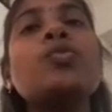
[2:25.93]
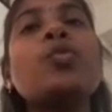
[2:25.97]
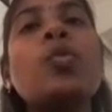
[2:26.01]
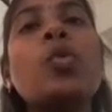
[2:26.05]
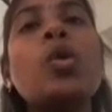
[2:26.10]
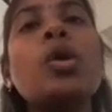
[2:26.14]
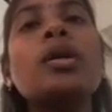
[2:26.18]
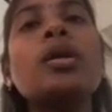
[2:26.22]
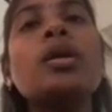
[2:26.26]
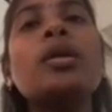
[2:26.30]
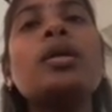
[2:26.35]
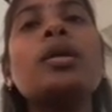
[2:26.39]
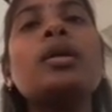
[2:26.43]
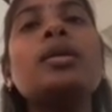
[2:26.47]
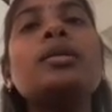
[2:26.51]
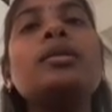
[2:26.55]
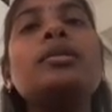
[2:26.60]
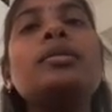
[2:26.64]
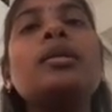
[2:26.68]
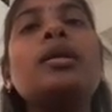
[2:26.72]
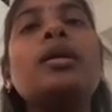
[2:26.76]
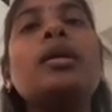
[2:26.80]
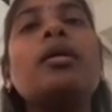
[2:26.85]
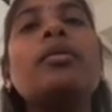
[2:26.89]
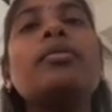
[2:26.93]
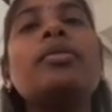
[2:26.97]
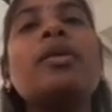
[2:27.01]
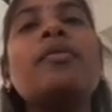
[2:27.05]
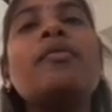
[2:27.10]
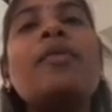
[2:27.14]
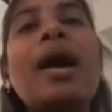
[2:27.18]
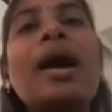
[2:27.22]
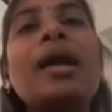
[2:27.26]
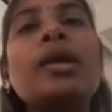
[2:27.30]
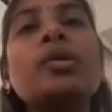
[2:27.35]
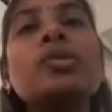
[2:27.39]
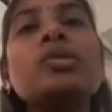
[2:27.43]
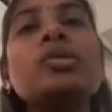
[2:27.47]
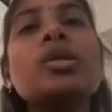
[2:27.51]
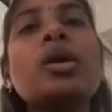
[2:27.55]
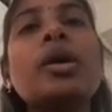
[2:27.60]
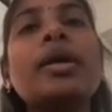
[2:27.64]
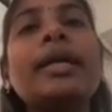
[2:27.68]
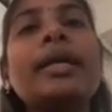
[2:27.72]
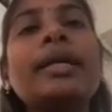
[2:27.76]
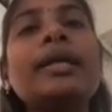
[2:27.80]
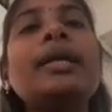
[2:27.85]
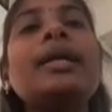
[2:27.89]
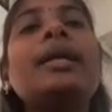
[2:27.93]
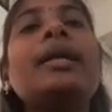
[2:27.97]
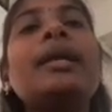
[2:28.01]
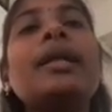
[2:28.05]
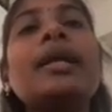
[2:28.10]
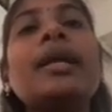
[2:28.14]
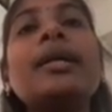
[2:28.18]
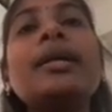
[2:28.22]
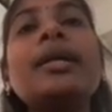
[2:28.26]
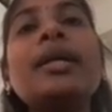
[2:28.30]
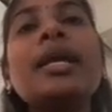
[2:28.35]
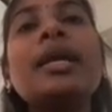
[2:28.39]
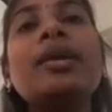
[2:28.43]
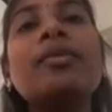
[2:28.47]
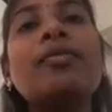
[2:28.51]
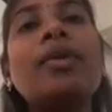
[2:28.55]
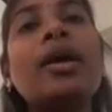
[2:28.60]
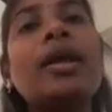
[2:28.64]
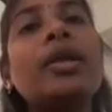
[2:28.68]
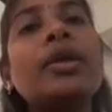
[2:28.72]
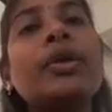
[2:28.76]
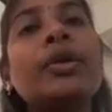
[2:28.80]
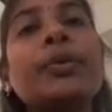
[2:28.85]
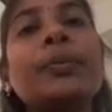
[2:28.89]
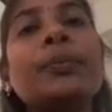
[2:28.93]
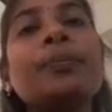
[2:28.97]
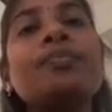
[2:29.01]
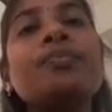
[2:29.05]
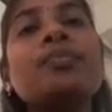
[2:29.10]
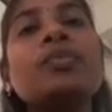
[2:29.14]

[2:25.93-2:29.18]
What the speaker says: what are all the values are in trending value,